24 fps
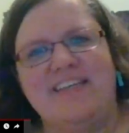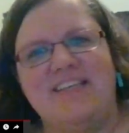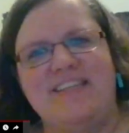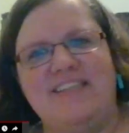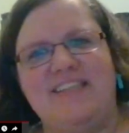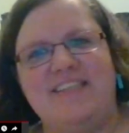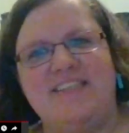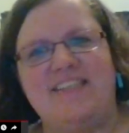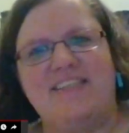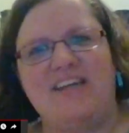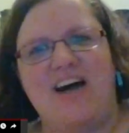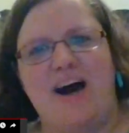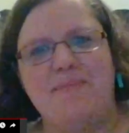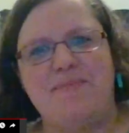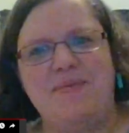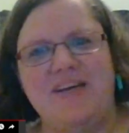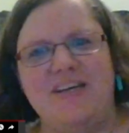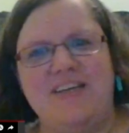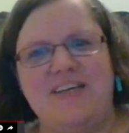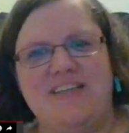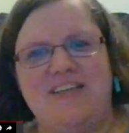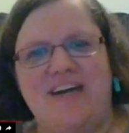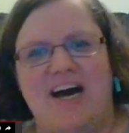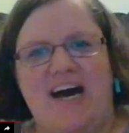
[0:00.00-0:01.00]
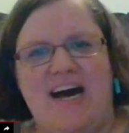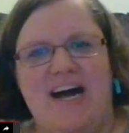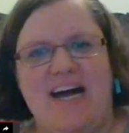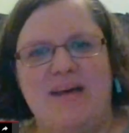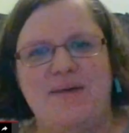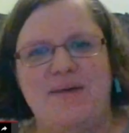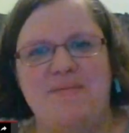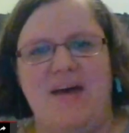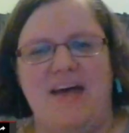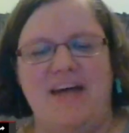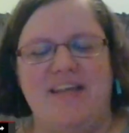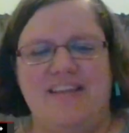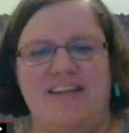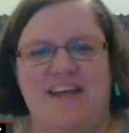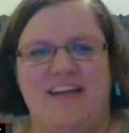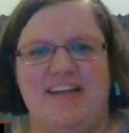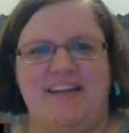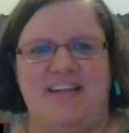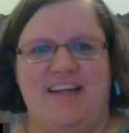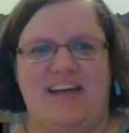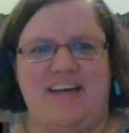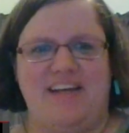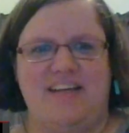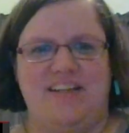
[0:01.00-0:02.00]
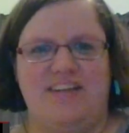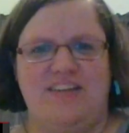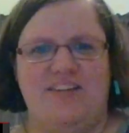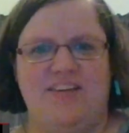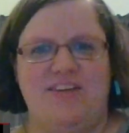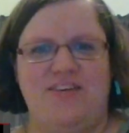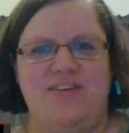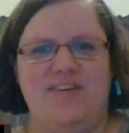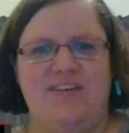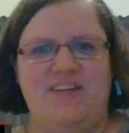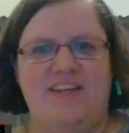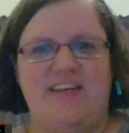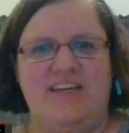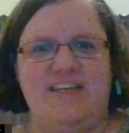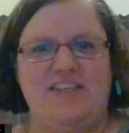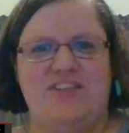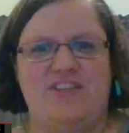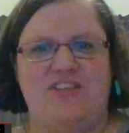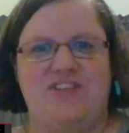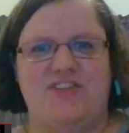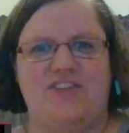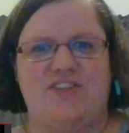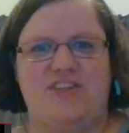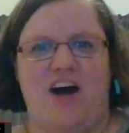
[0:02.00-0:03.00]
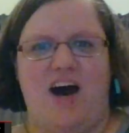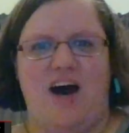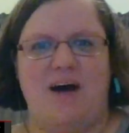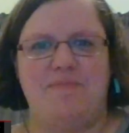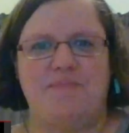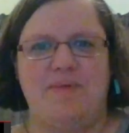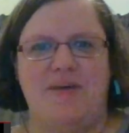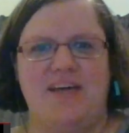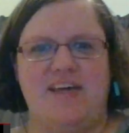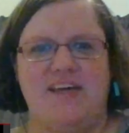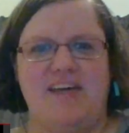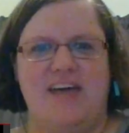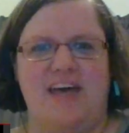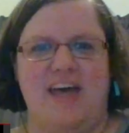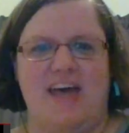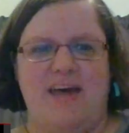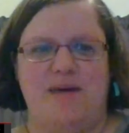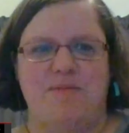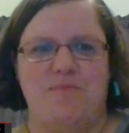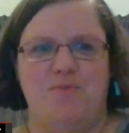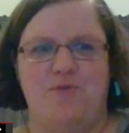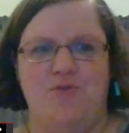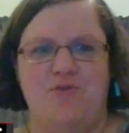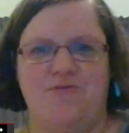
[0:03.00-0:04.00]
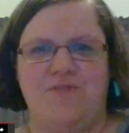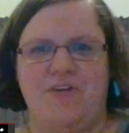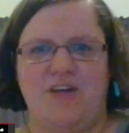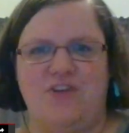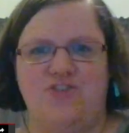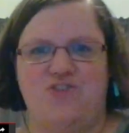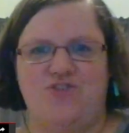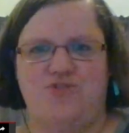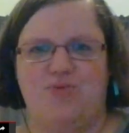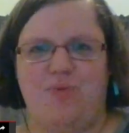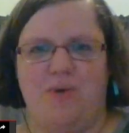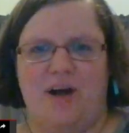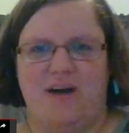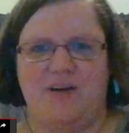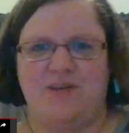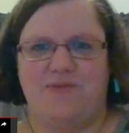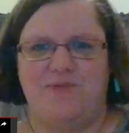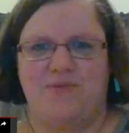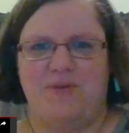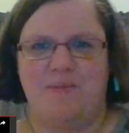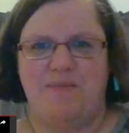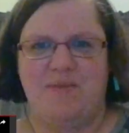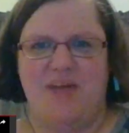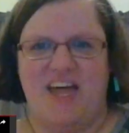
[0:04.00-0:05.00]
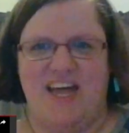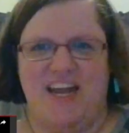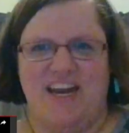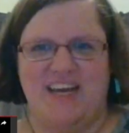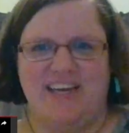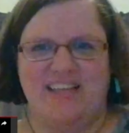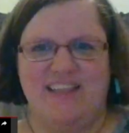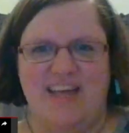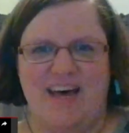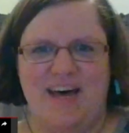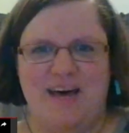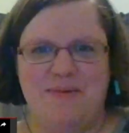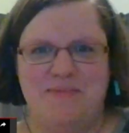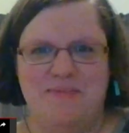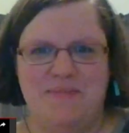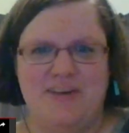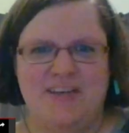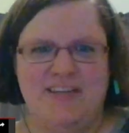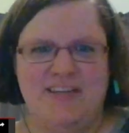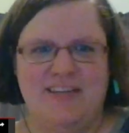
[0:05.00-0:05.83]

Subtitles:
Stopping time and then, like, literally stopping a moving truck from hitting them.